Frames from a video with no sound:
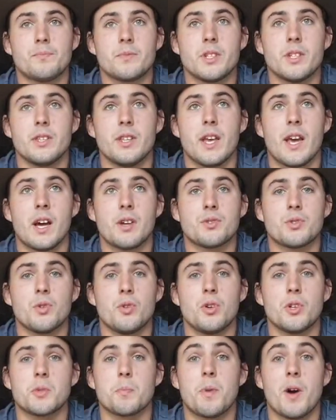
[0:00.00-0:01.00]
in the
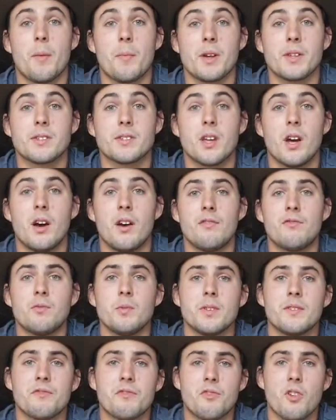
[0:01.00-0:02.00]
outdoors by myself,
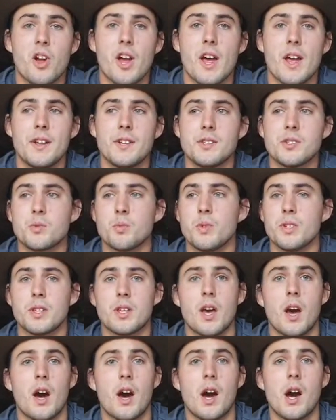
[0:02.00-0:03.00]
with friends, with
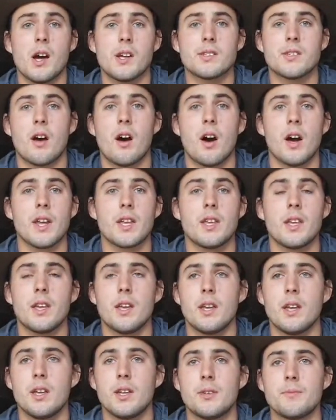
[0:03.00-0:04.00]
cars,
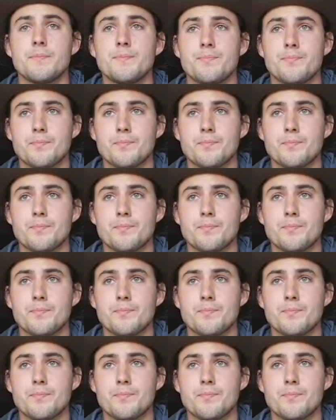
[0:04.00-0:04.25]
hiking.